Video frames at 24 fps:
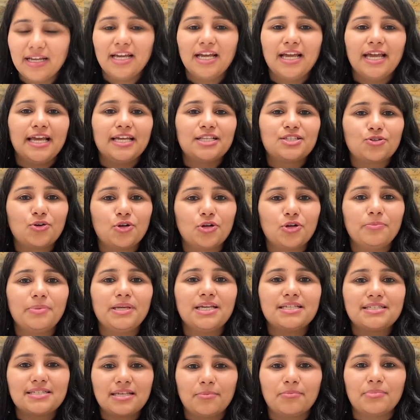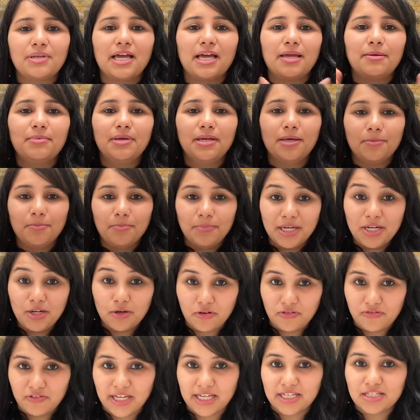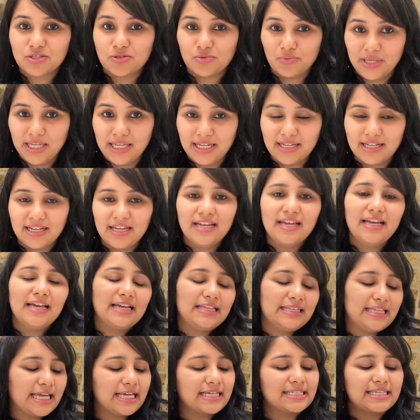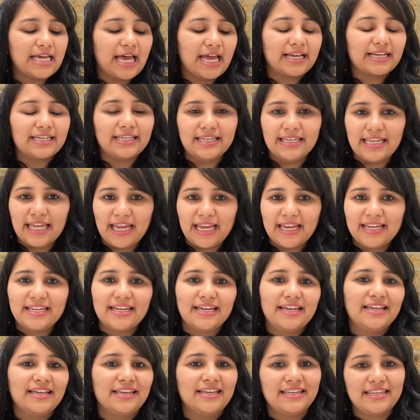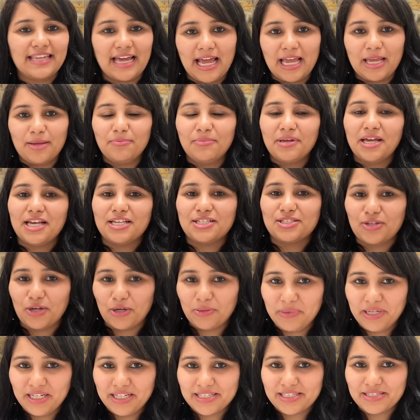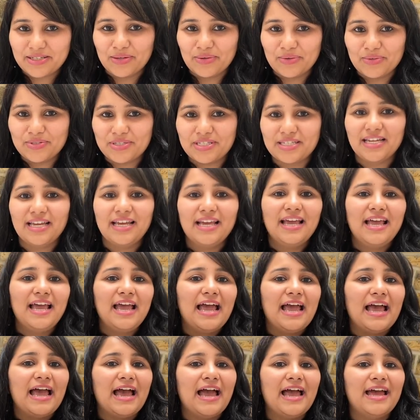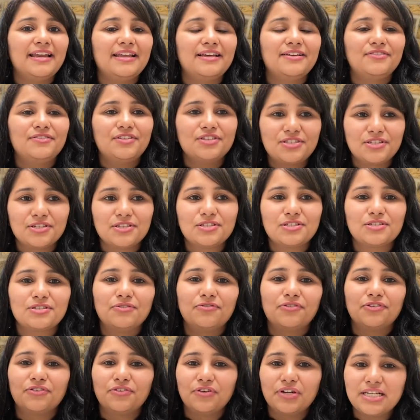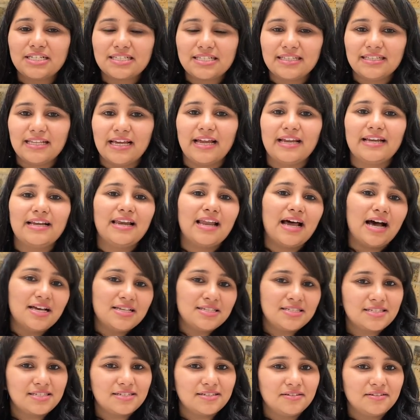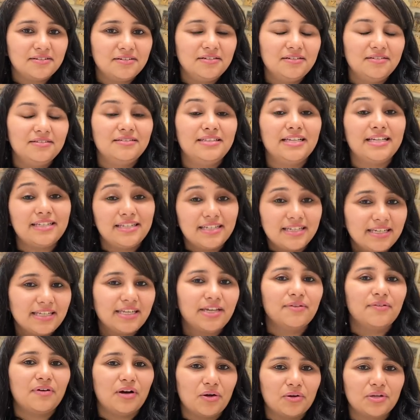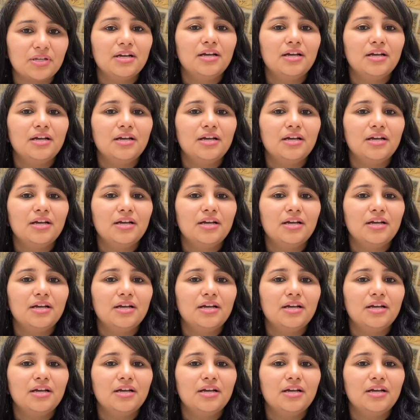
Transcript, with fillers: It's going to be sometime mid of next week. The exact date, time has not been disclosed. And this is for the reason that last year they did give out